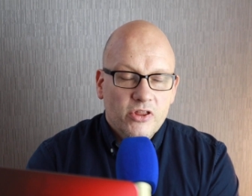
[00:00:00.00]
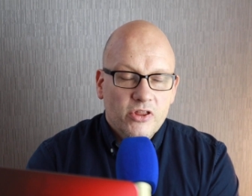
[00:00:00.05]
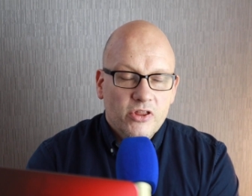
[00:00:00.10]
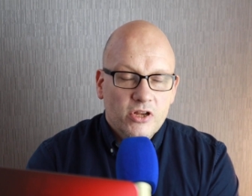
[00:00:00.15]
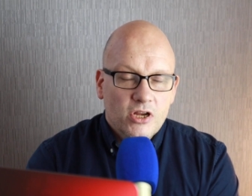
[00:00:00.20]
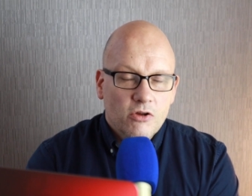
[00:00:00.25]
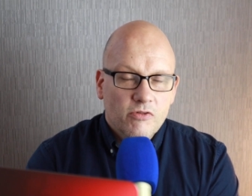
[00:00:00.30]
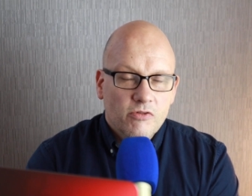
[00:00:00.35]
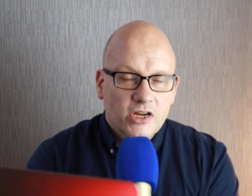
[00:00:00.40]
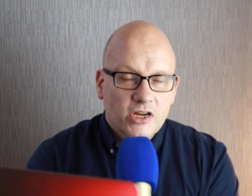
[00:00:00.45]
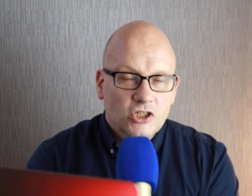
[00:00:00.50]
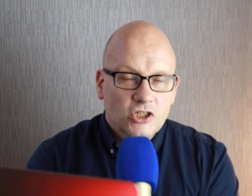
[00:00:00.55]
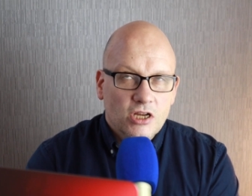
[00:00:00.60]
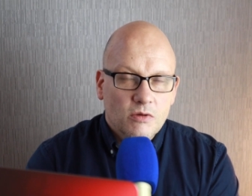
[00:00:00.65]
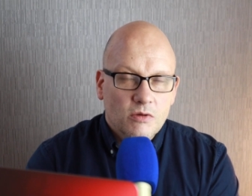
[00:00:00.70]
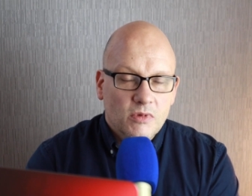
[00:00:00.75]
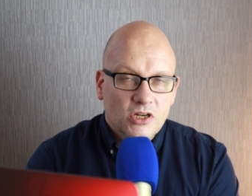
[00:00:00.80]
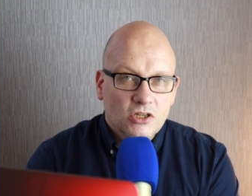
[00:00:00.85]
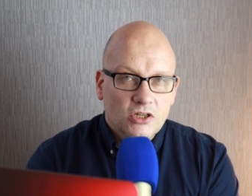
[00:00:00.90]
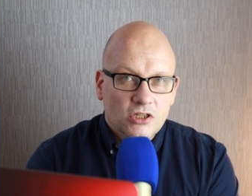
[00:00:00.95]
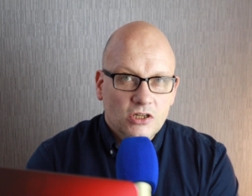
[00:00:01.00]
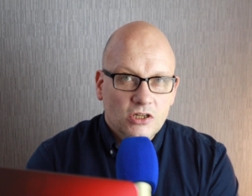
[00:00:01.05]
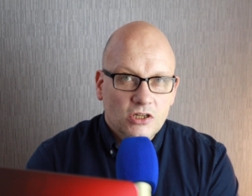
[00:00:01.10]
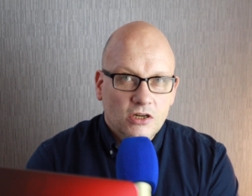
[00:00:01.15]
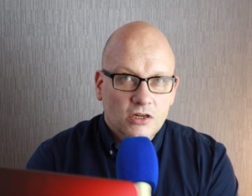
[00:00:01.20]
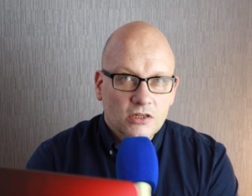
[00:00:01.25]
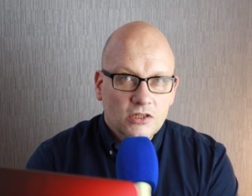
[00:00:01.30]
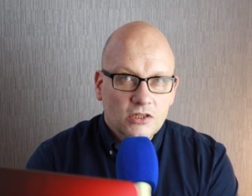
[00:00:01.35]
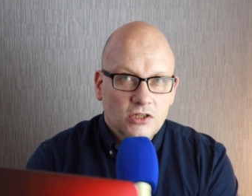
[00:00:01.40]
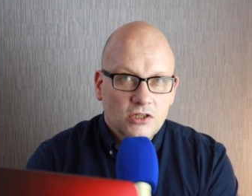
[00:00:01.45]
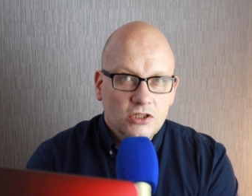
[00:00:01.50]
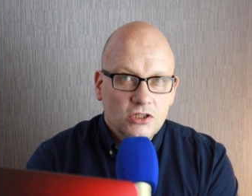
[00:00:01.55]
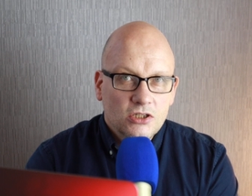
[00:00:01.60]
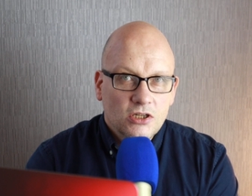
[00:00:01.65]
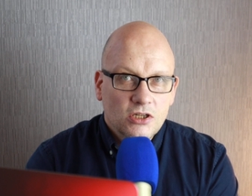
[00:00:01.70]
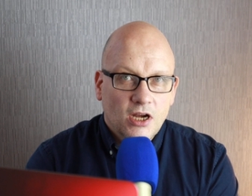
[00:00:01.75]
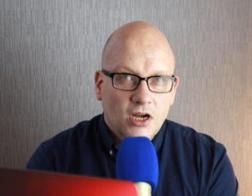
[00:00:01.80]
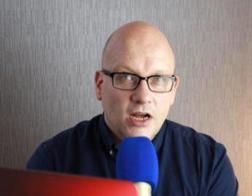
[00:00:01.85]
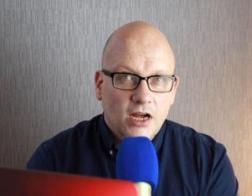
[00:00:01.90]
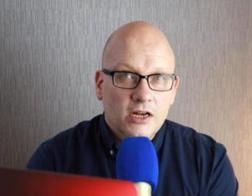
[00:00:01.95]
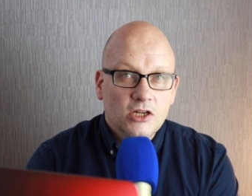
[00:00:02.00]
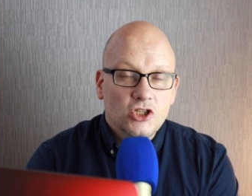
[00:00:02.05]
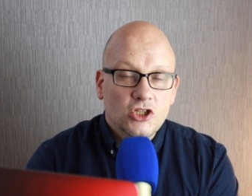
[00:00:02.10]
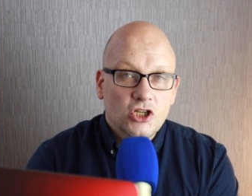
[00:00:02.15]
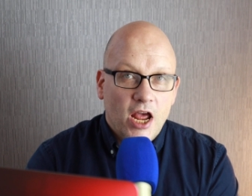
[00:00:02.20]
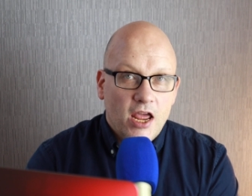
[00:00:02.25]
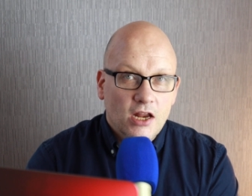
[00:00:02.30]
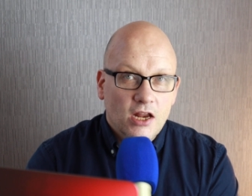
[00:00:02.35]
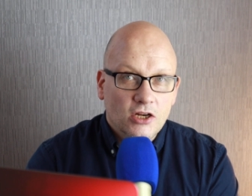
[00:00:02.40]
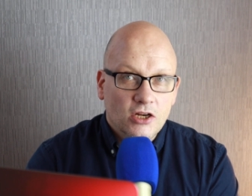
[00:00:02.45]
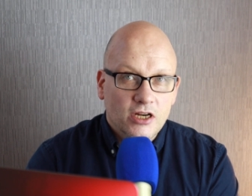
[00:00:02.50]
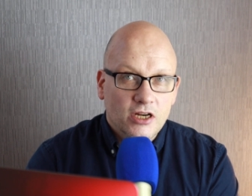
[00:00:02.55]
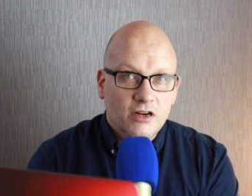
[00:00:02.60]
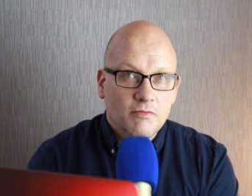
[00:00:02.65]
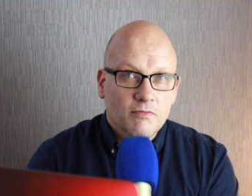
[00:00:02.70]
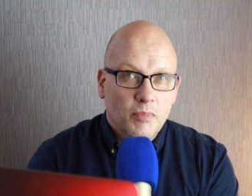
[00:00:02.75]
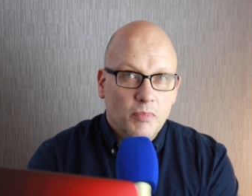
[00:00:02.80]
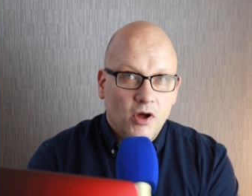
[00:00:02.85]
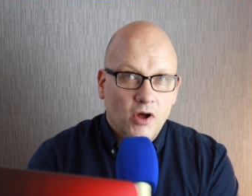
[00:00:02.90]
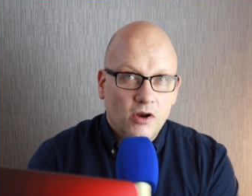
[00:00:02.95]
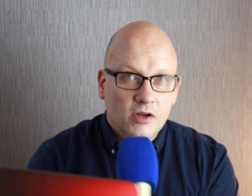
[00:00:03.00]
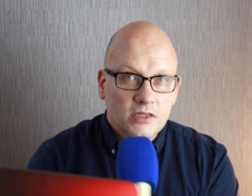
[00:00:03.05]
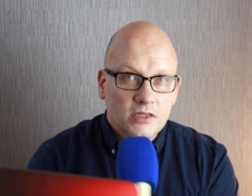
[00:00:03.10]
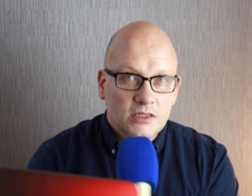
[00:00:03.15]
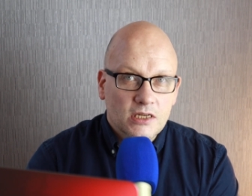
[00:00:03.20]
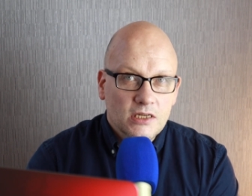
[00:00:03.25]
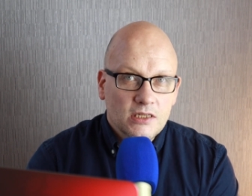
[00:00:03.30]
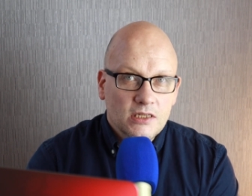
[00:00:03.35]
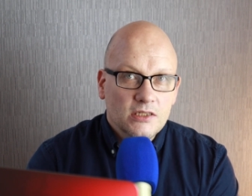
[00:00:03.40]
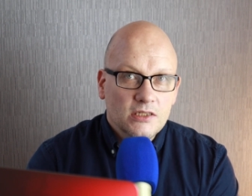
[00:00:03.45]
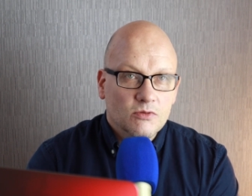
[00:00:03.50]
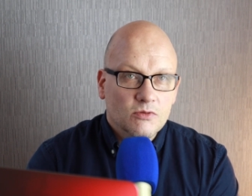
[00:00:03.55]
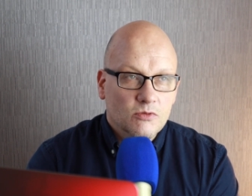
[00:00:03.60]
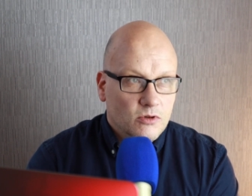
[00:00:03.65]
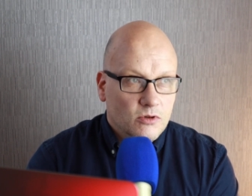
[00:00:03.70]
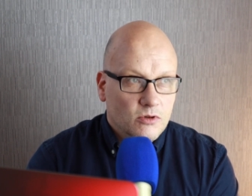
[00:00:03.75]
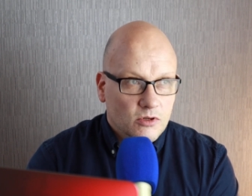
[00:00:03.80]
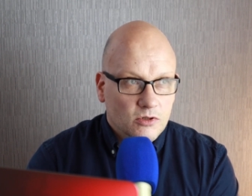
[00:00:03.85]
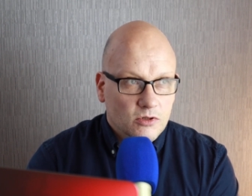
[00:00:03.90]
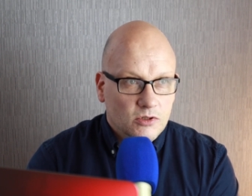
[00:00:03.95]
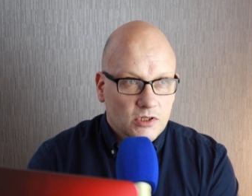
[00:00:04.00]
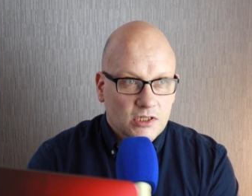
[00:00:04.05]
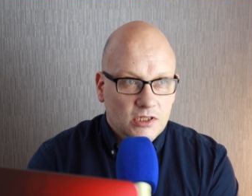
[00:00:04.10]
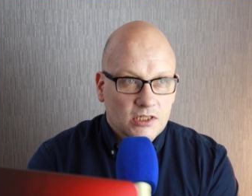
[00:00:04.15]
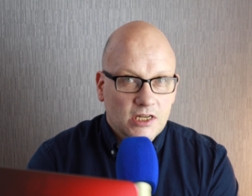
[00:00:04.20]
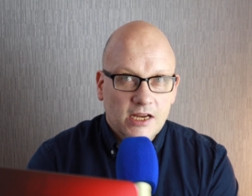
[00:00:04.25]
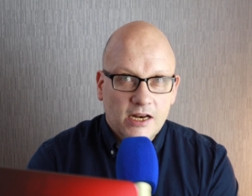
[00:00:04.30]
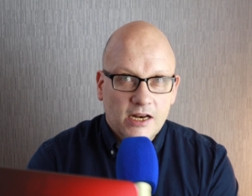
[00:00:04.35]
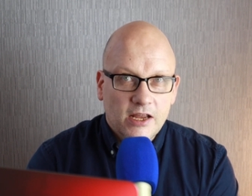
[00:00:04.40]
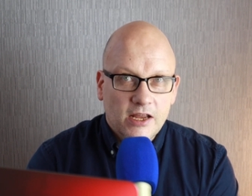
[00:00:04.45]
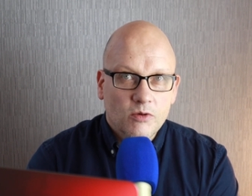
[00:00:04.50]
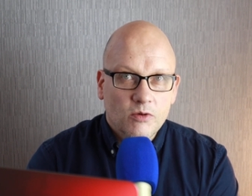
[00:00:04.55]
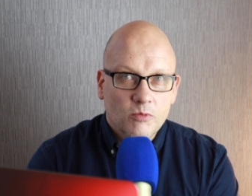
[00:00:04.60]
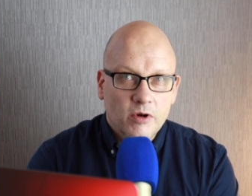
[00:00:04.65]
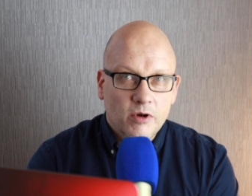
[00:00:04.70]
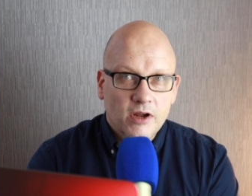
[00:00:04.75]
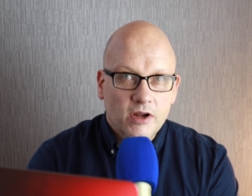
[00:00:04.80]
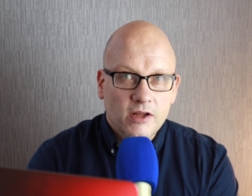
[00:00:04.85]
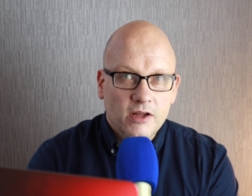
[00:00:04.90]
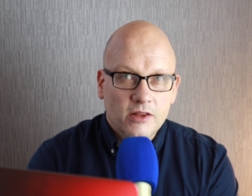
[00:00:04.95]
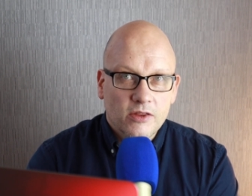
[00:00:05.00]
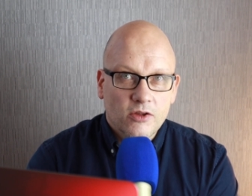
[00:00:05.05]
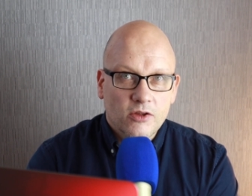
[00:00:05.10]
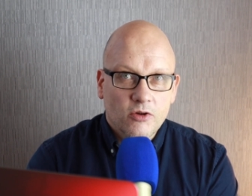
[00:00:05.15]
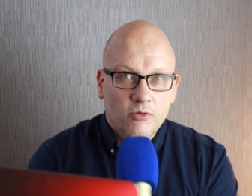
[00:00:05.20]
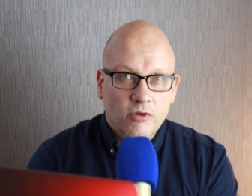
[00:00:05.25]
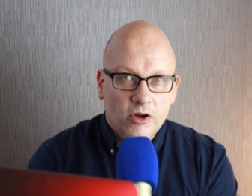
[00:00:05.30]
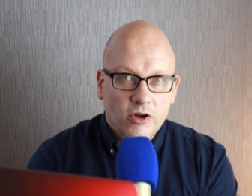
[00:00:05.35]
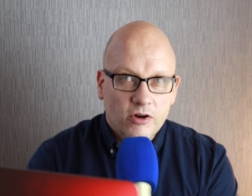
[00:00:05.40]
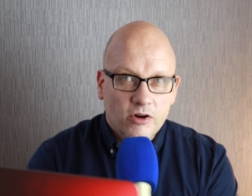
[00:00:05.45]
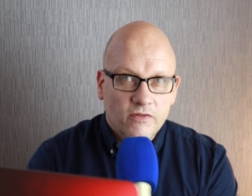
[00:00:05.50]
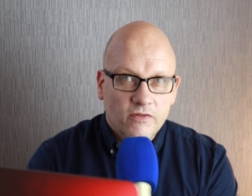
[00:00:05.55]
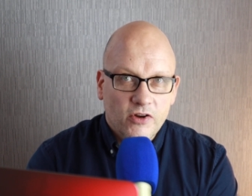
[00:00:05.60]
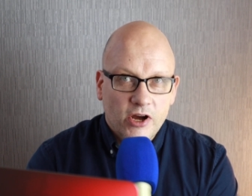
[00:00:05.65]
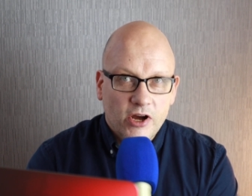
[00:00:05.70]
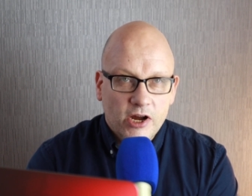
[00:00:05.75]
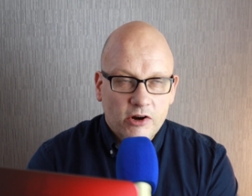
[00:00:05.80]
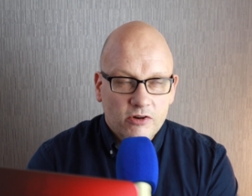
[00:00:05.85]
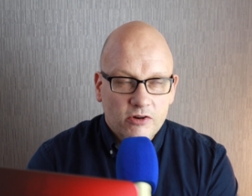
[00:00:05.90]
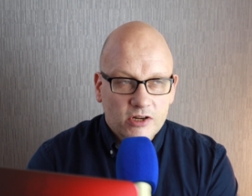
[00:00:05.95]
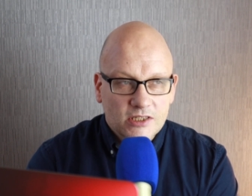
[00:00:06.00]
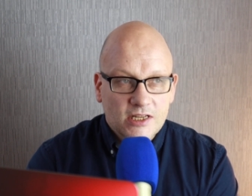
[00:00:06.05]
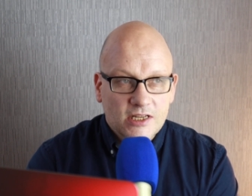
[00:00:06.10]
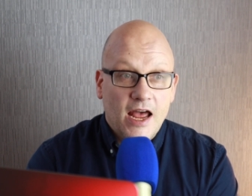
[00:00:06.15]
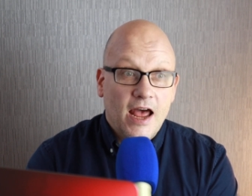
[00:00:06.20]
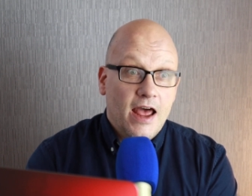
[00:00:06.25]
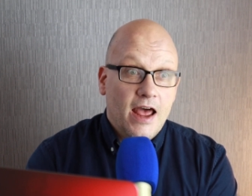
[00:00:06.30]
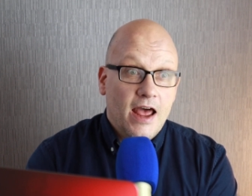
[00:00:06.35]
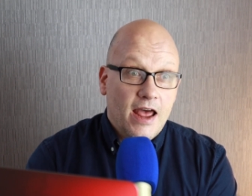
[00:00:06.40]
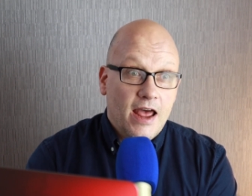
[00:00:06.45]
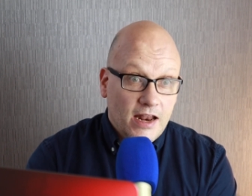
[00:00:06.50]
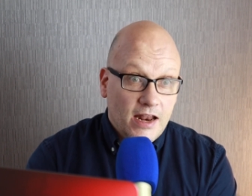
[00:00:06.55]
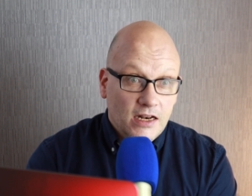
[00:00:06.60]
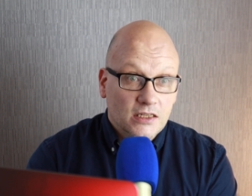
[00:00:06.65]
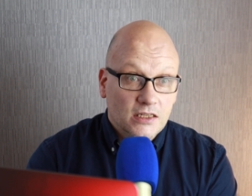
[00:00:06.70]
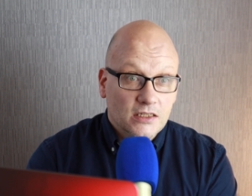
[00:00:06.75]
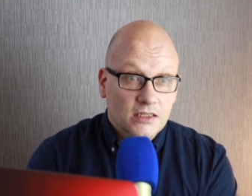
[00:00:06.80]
a new regime in charge and a change in policies towards dealing with coronavirus and